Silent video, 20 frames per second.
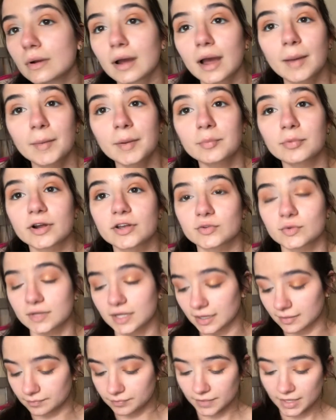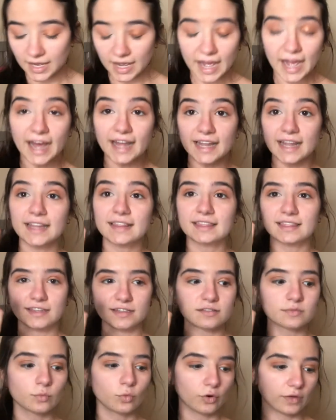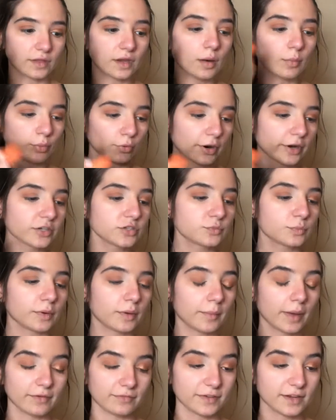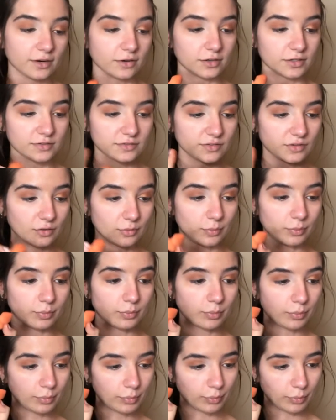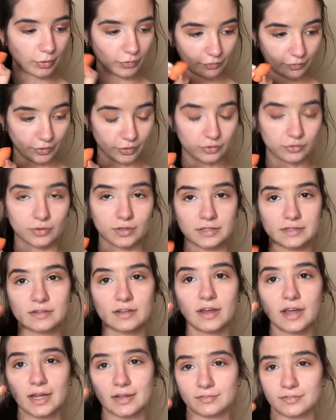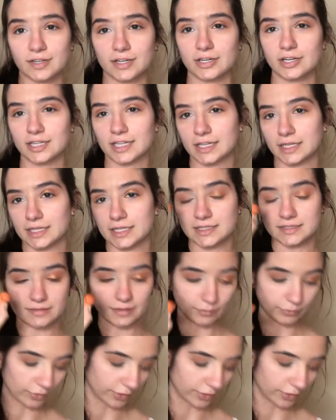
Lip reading: I'm impressed with that. I like this more than a brush, but my finger is still preferred. So it's finger, then this, then